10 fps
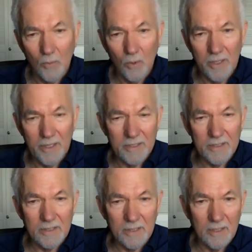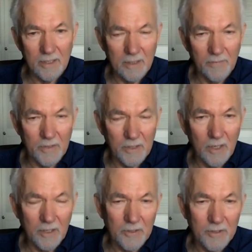One is of a
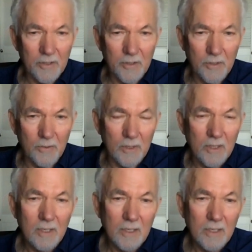doctor who